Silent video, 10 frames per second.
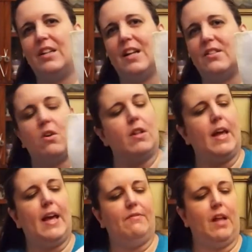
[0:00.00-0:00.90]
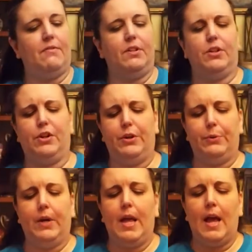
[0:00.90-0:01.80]
That's all I have left to do.
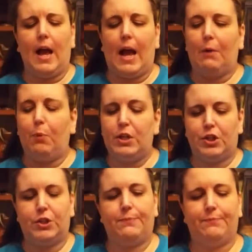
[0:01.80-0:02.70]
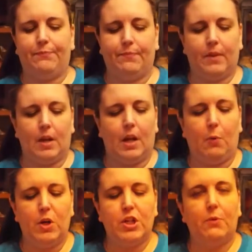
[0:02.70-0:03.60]
I wish
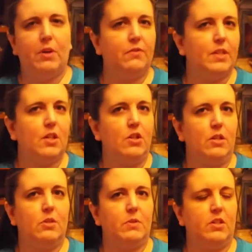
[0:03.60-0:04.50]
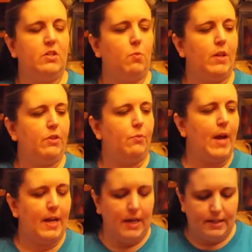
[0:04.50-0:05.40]
I would have stitched this with just one
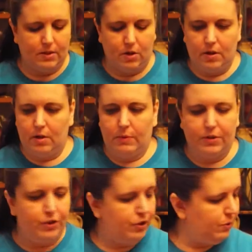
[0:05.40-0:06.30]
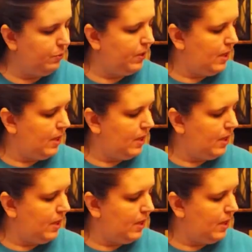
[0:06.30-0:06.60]
thread. I started it with two.